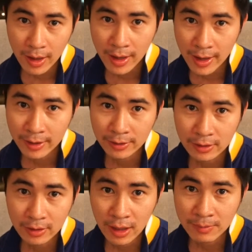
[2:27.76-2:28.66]

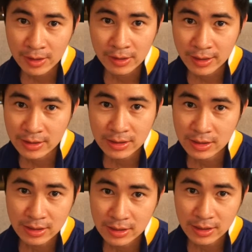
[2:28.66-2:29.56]
and I mean
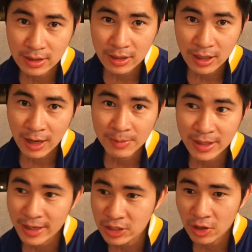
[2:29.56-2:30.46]
that's I
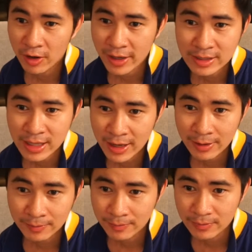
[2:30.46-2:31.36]
mean as long as
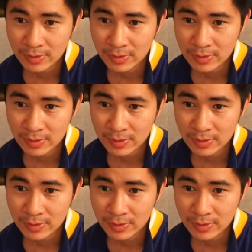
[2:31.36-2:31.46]
I